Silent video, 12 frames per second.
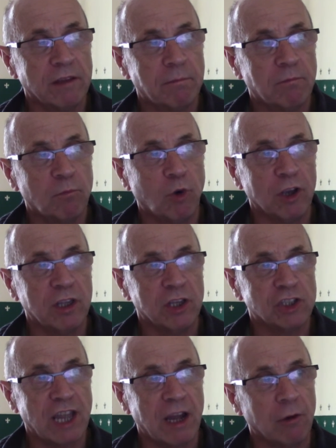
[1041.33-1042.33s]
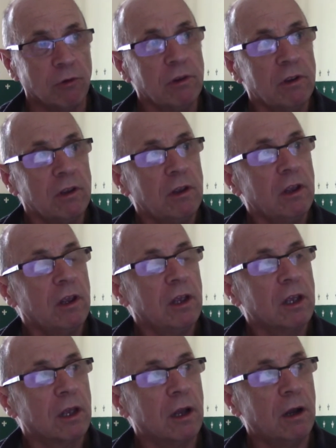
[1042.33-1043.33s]
whitish down,
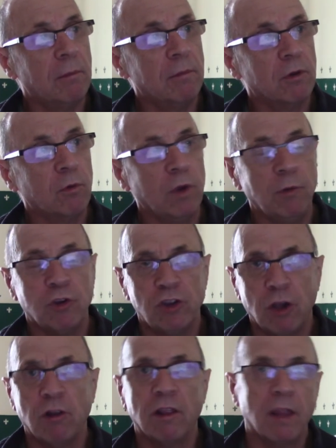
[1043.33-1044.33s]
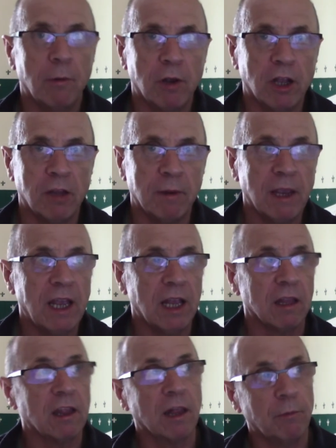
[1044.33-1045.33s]
we would know that they were going to be
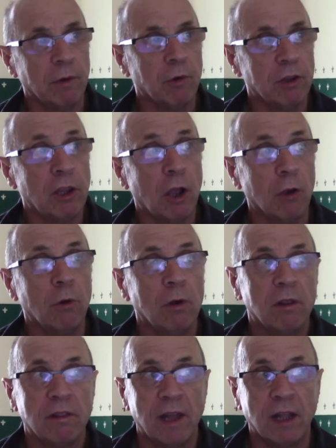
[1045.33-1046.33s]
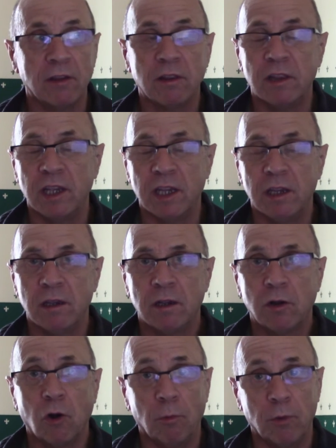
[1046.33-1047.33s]
hens, and we would know that the
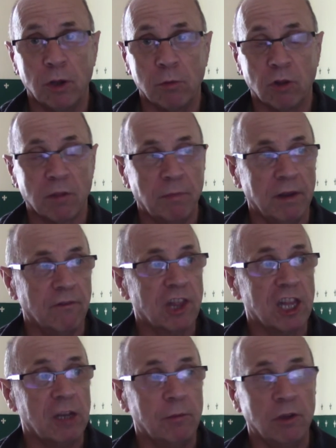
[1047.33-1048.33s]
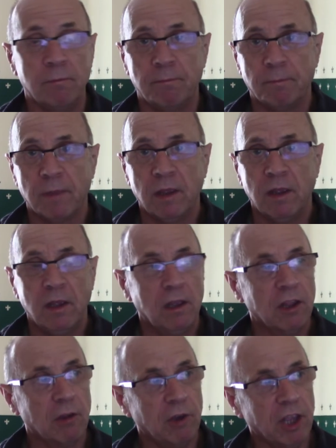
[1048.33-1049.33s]
cockbird was split for cinnamon.
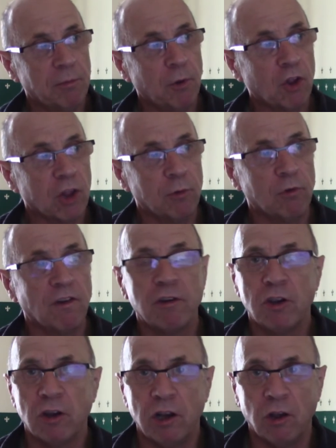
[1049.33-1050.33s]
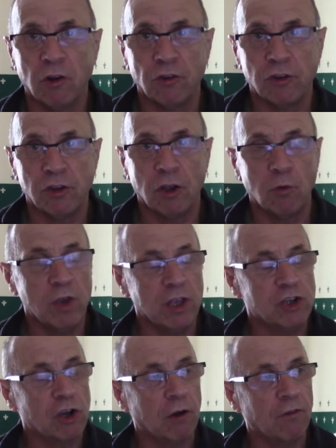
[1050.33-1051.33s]
So it's possible very early on to know
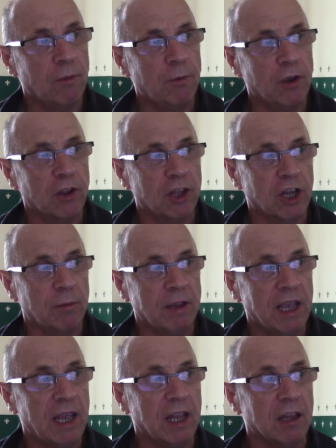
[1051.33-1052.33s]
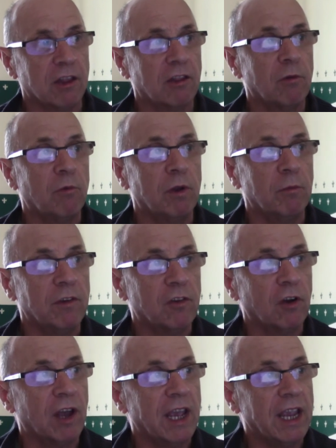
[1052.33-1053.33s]
which of the birds are going to be hens when we've
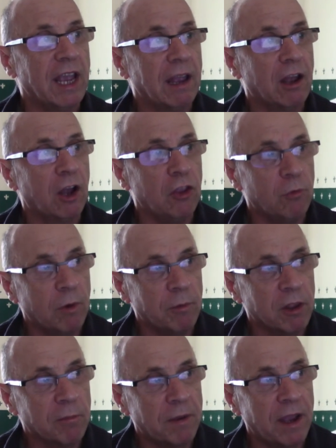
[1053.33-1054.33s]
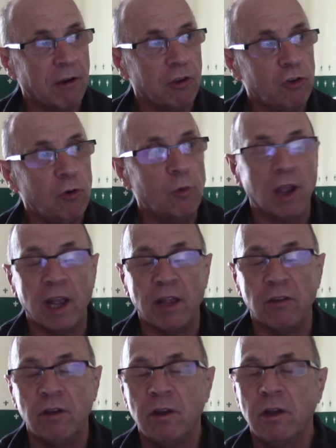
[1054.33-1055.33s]
got when we spare a normal
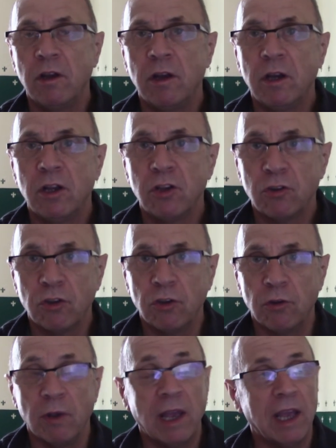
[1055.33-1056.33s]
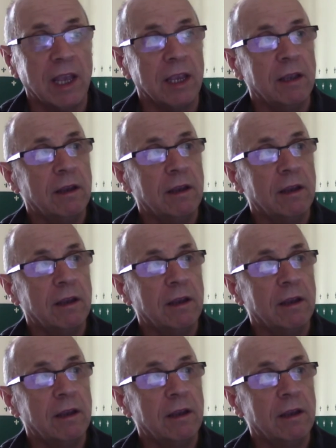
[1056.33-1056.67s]
hen to a